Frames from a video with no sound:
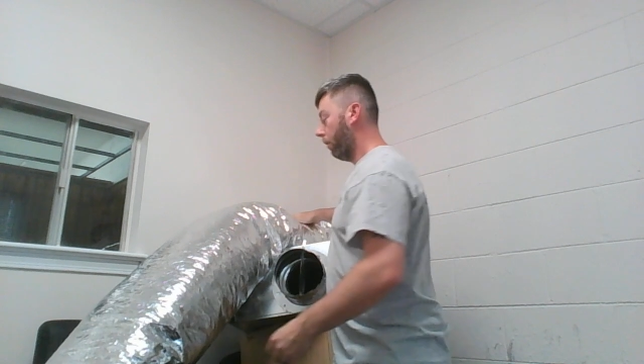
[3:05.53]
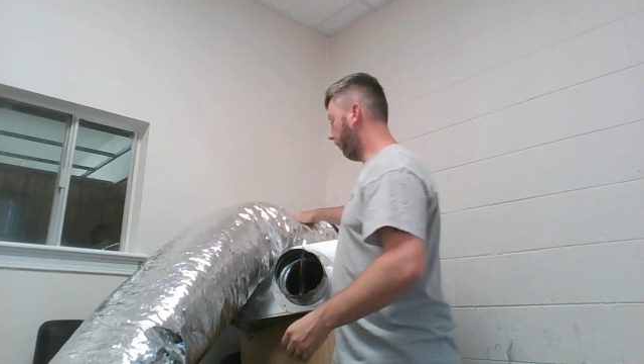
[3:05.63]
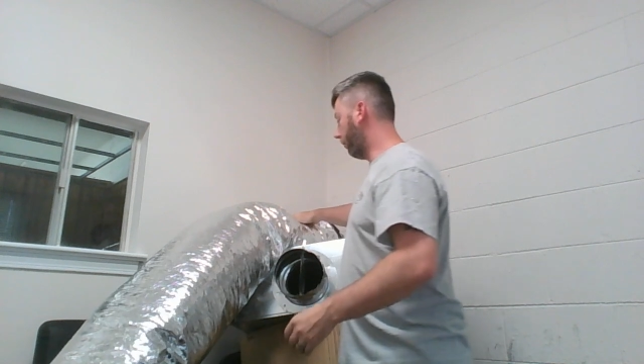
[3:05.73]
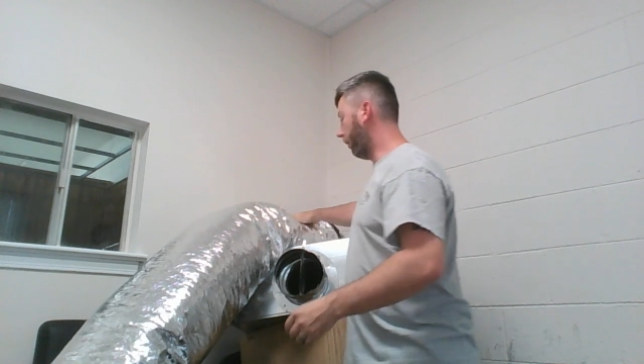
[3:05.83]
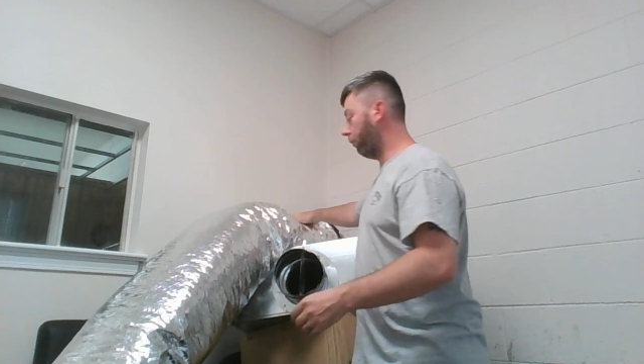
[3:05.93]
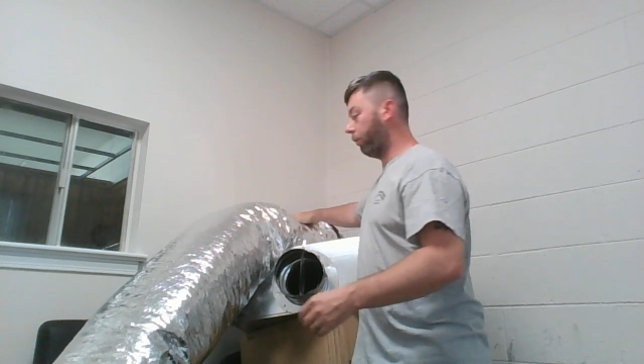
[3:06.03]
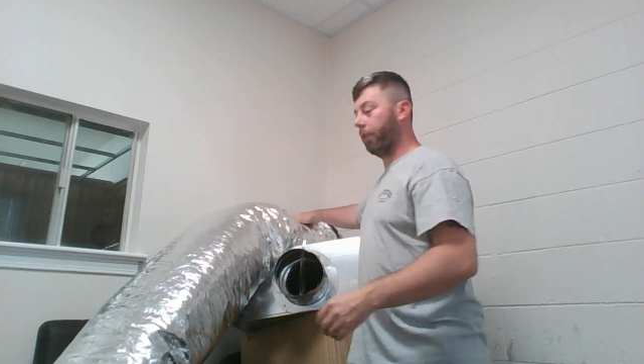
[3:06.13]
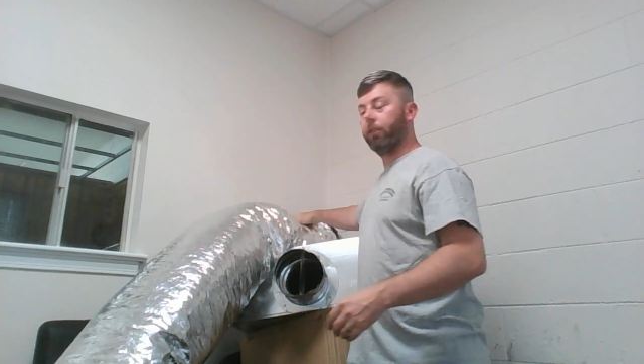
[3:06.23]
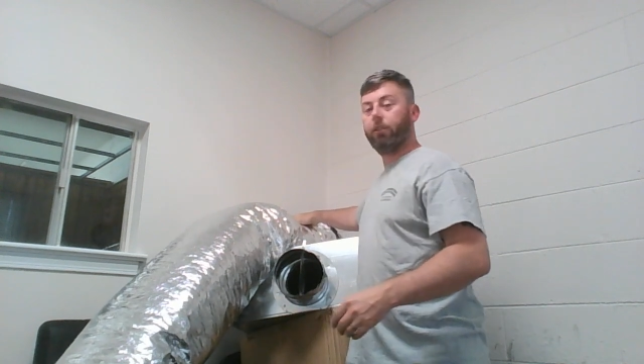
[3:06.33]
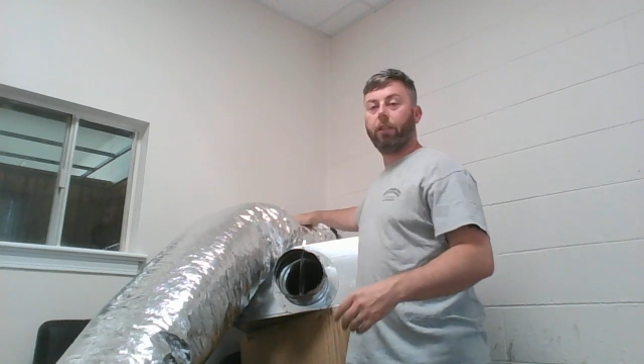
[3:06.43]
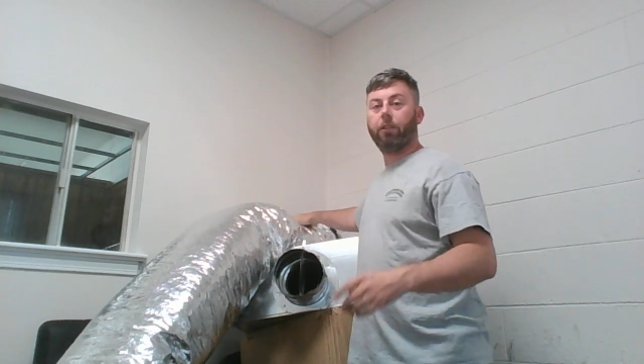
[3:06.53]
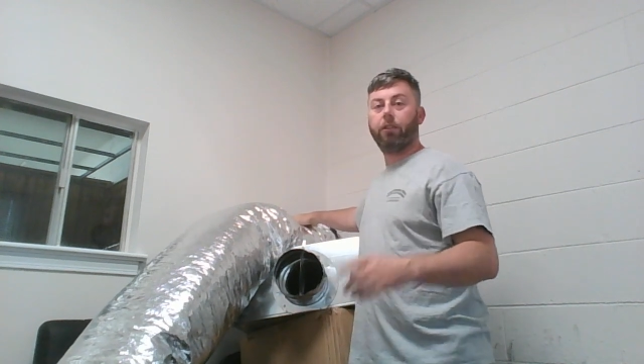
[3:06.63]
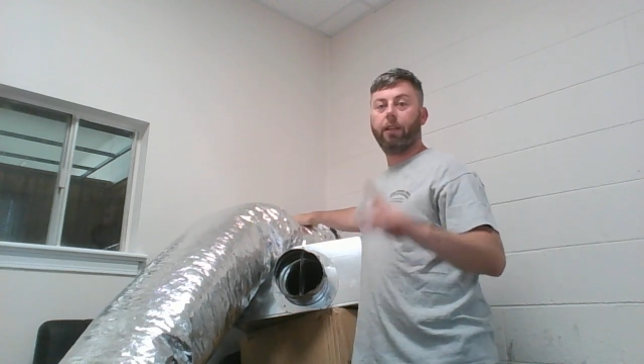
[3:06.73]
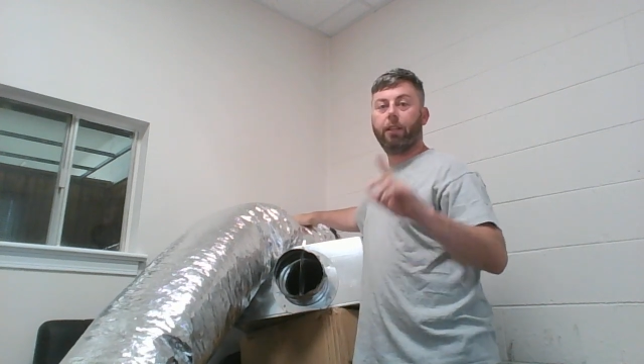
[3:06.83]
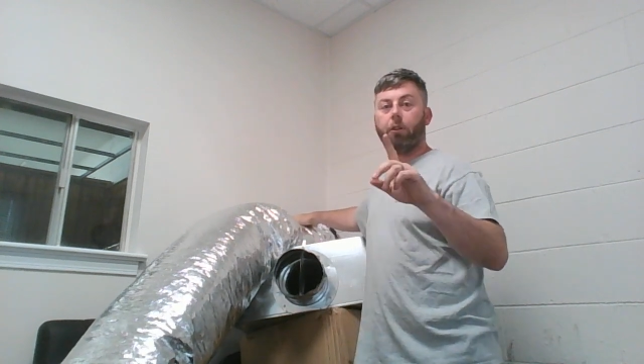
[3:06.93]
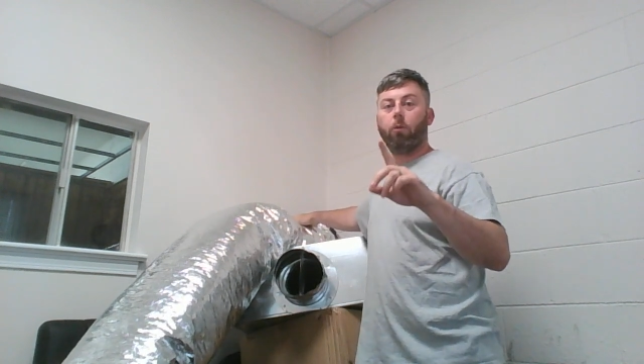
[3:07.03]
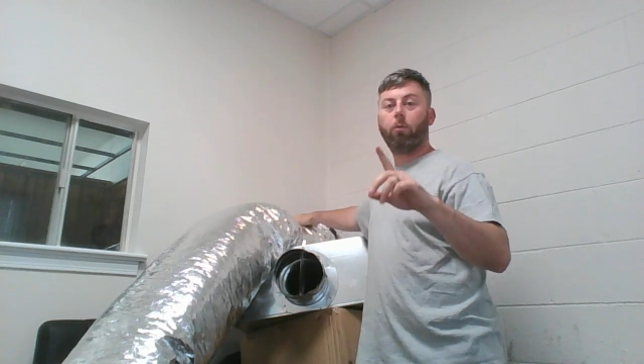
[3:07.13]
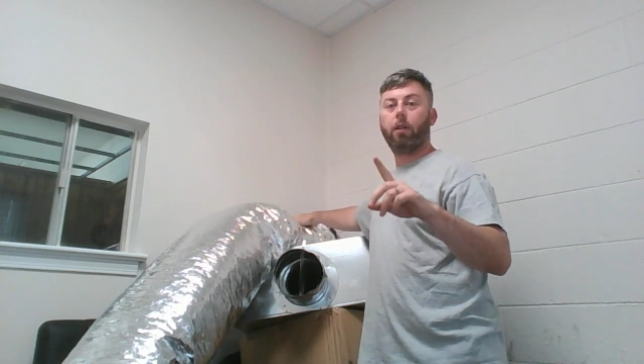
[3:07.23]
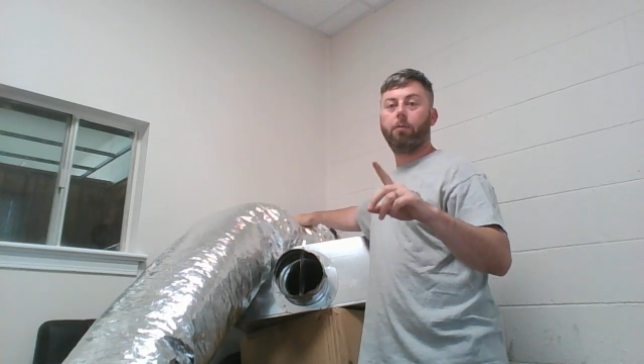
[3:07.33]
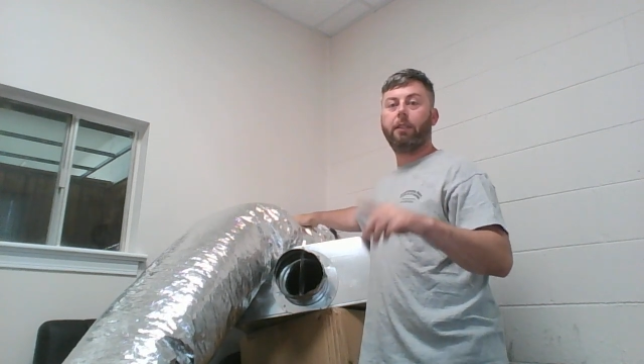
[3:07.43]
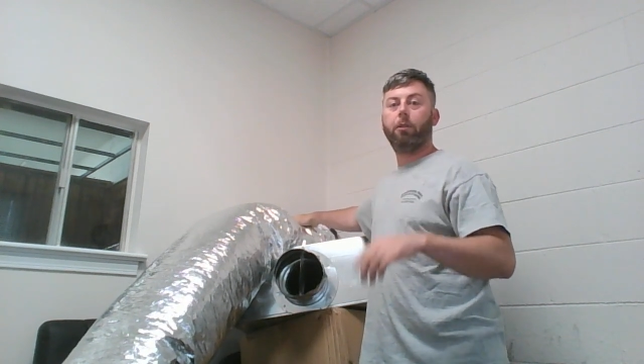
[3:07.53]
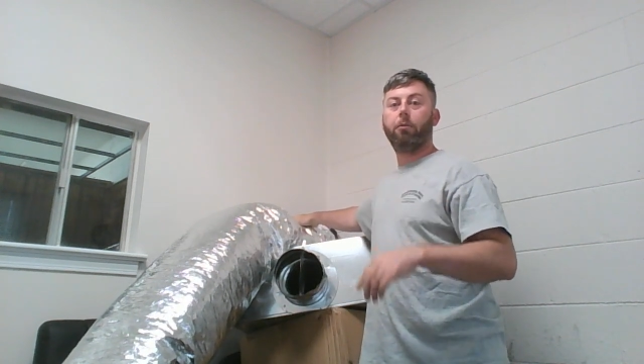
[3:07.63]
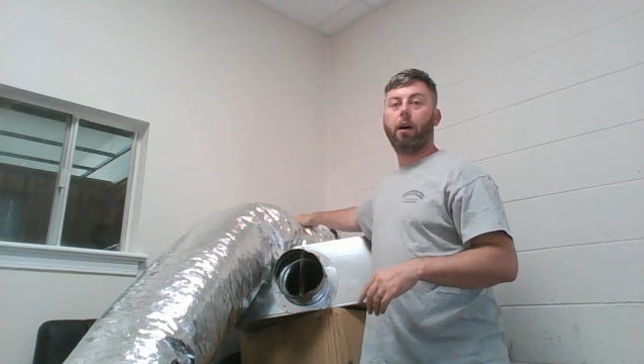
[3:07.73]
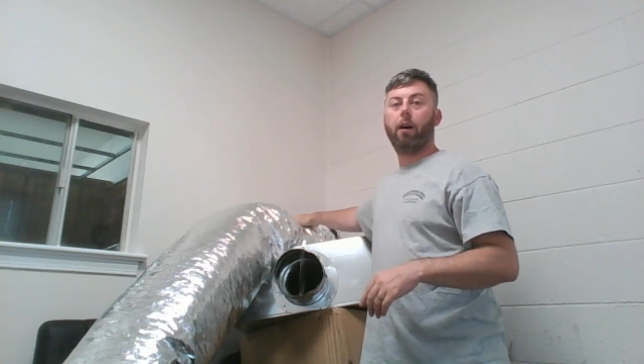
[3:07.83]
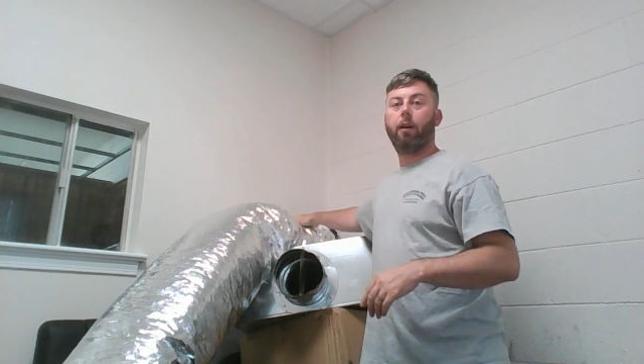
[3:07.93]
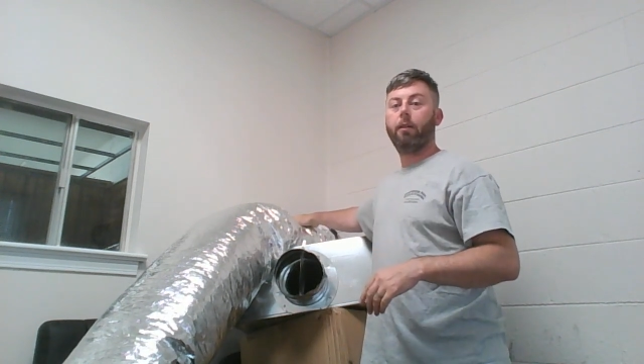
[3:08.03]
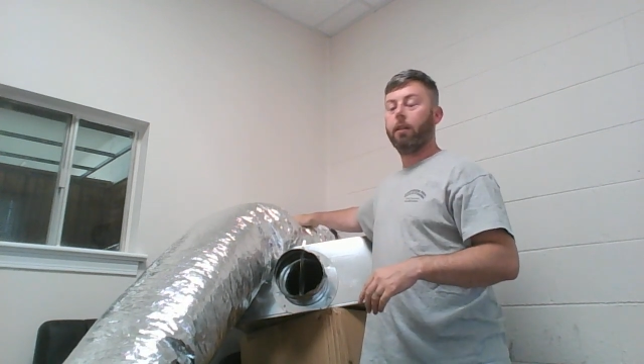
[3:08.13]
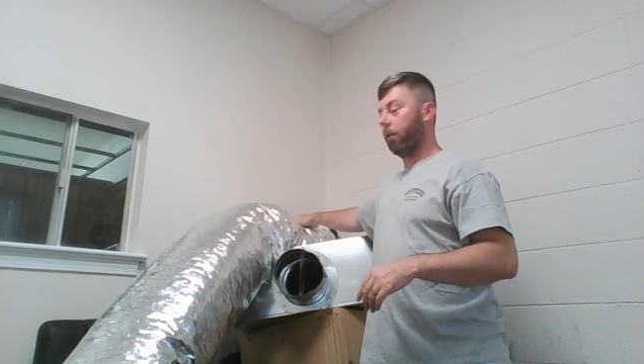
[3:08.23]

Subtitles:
First thing you want to consider is that you don't want it to be too tight.